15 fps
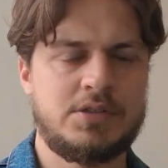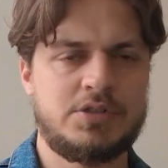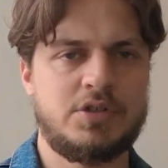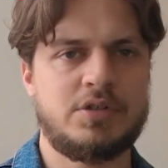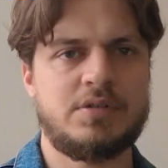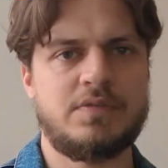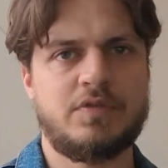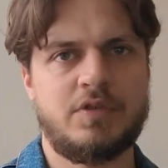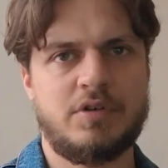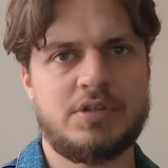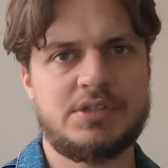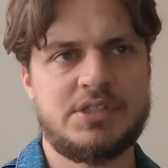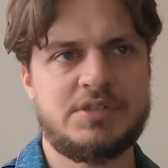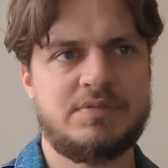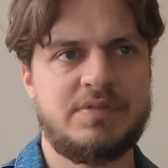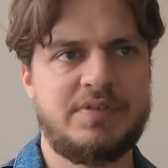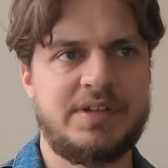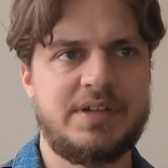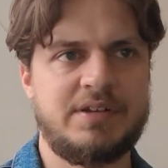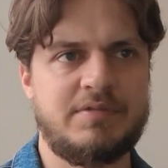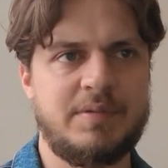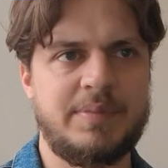certain forces
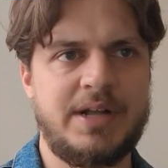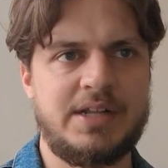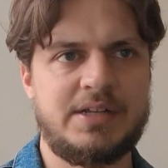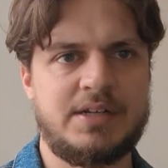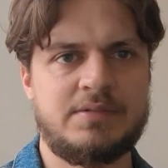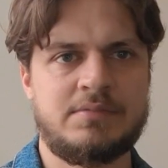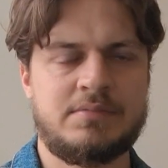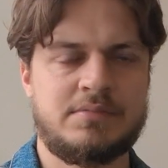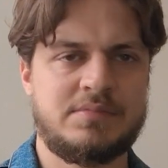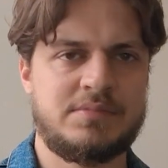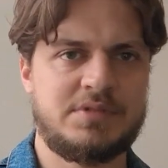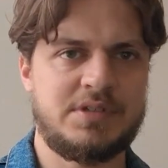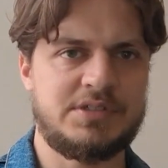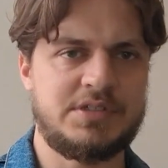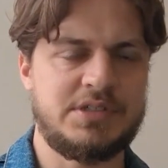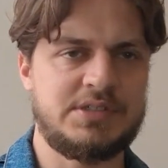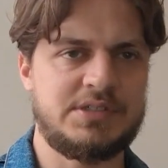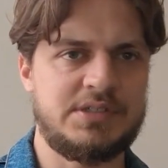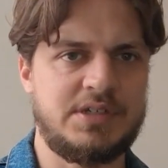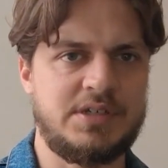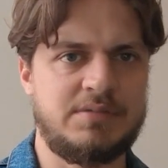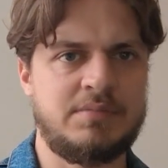within the rebellion, such
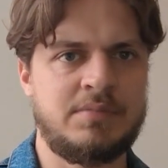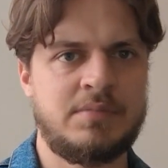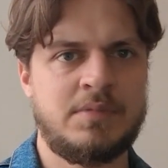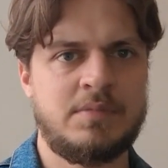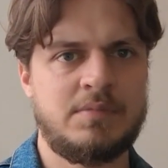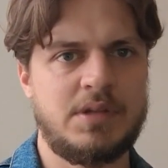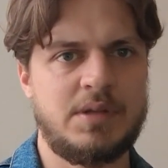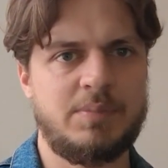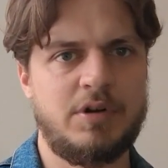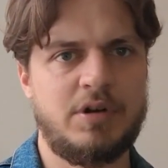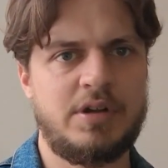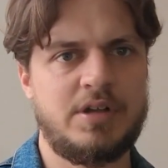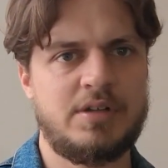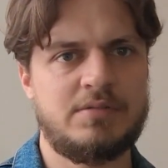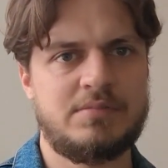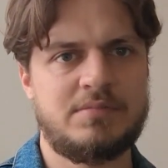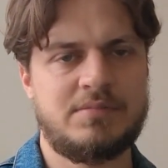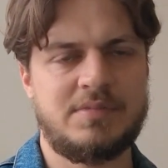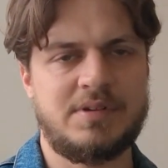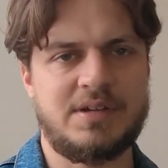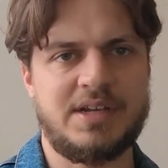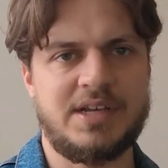as Napoleon
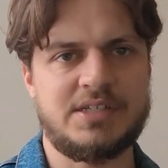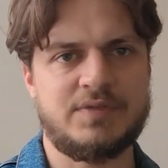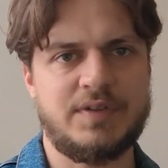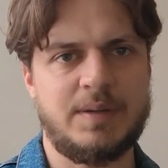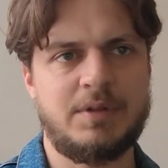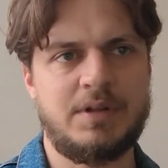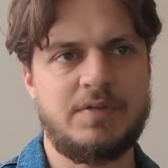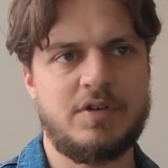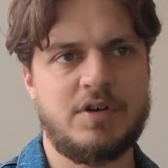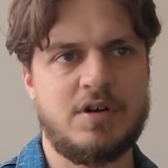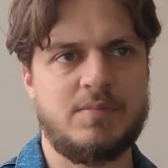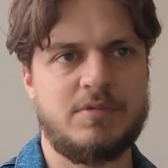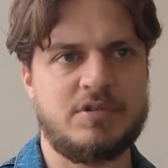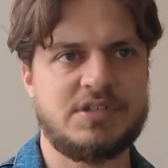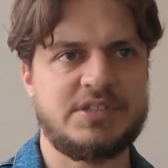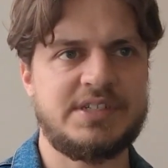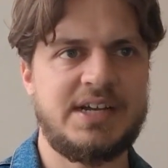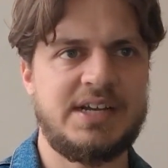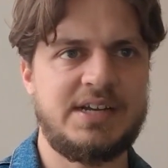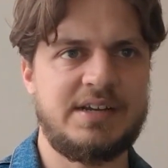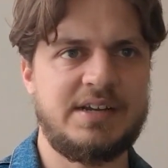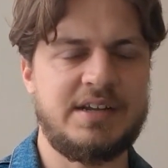in the case of Animal Farm, or
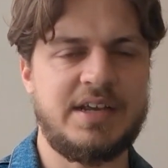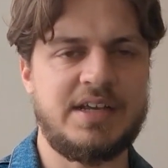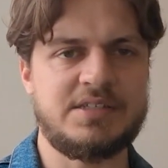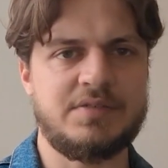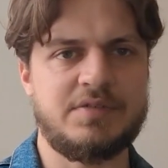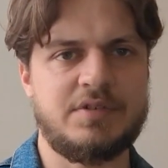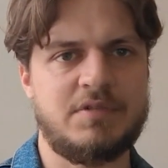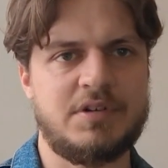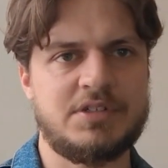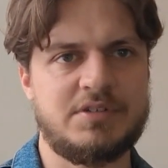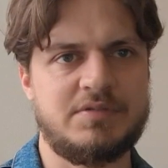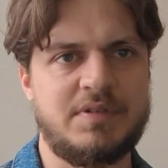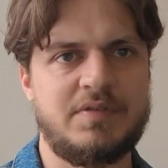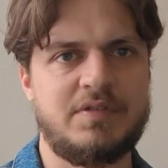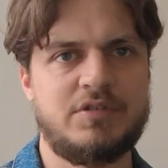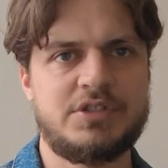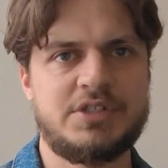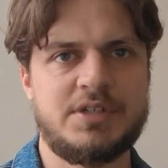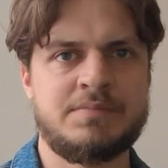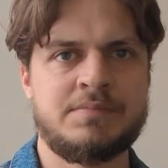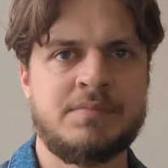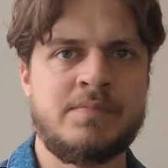Stalin in the case of the Russian
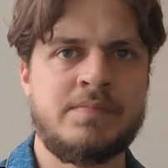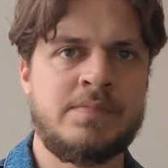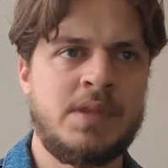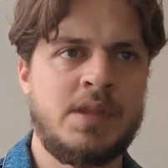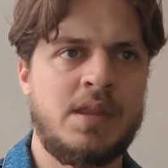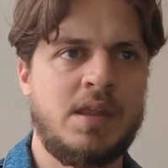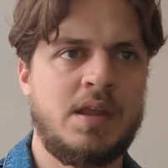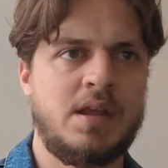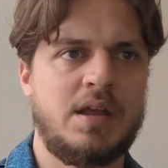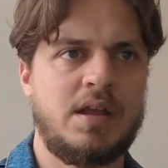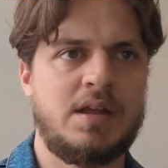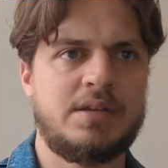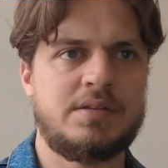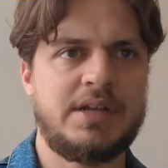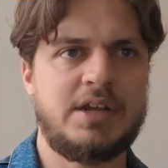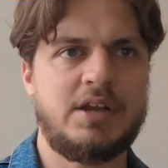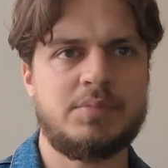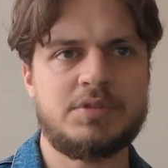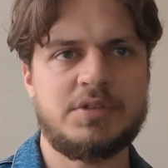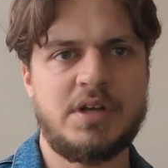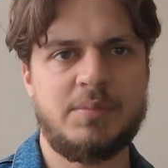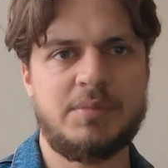Revolution, they
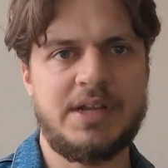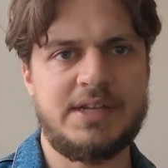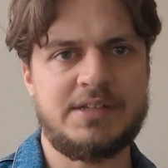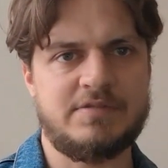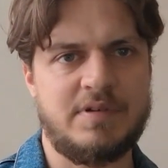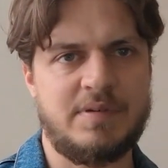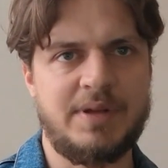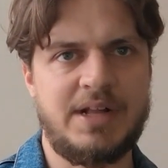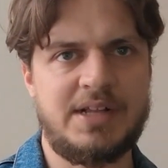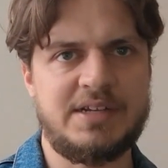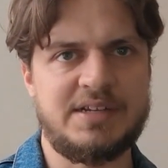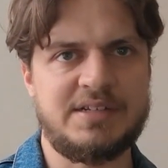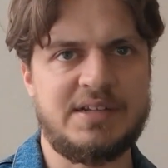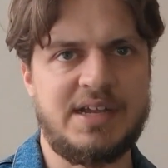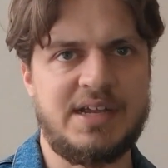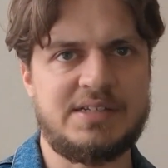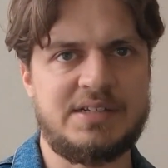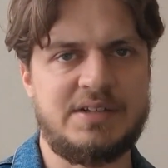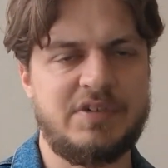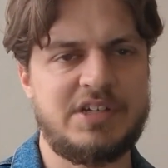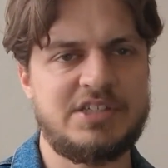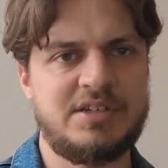come to dominate the rebellion, and
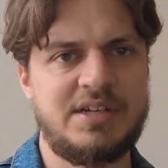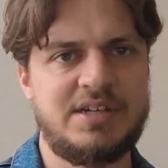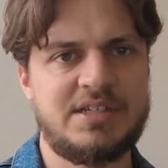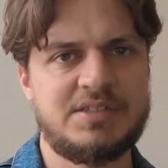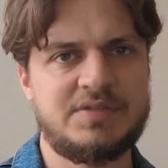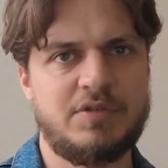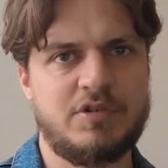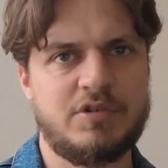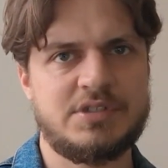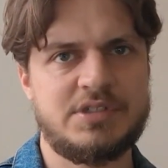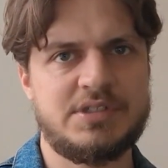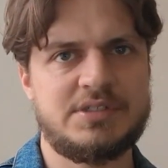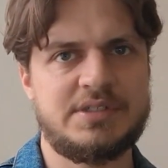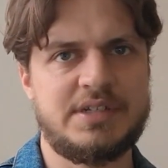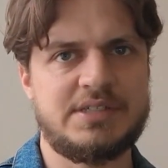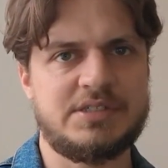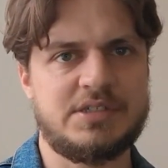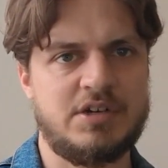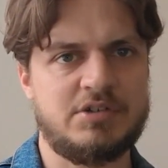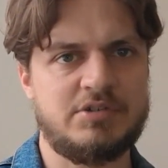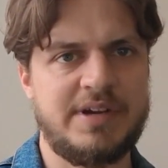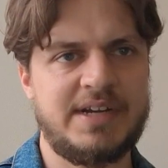eventually these forces, they
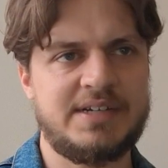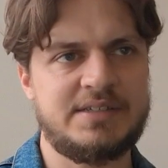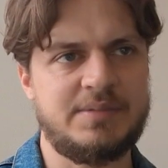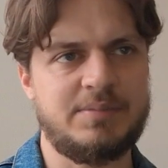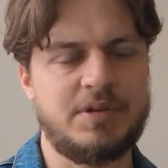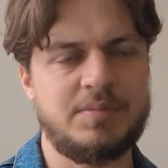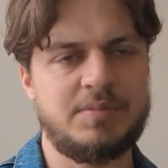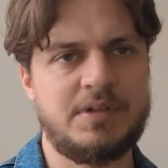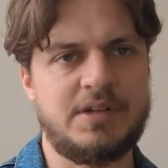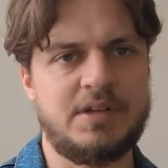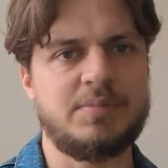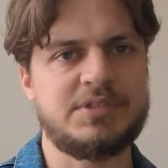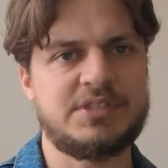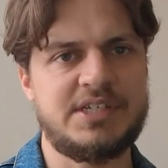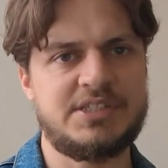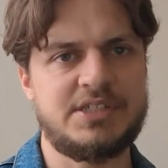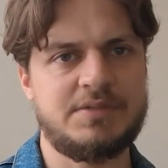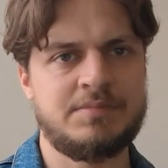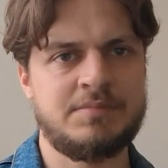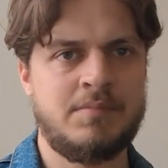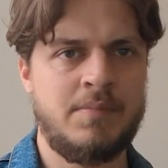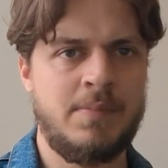start to act in
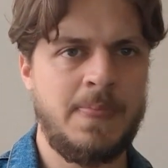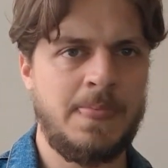opposition